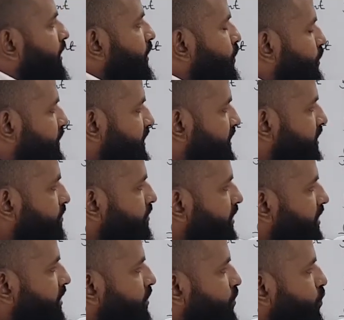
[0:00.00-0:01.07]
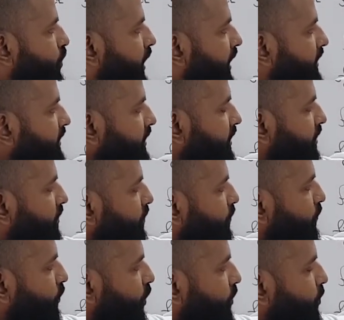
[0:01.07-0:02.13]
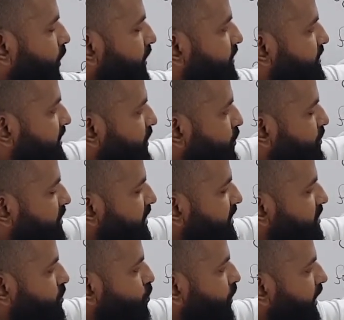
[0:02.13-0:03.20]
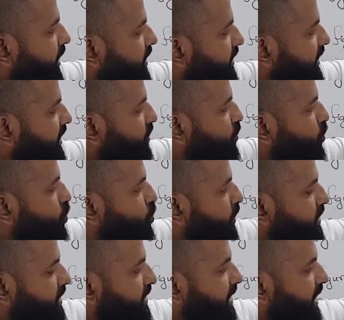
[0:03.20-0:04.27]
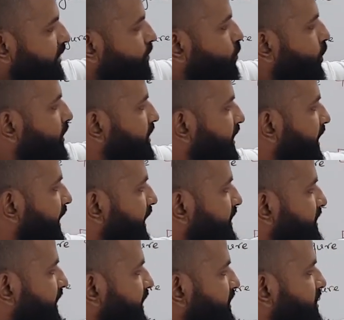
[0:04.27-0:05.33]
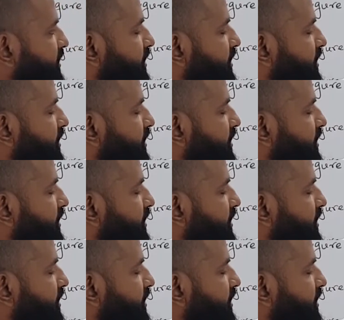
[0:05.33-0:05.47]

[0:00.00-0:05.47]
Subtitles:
Question number 1, 4.03 square into 29.88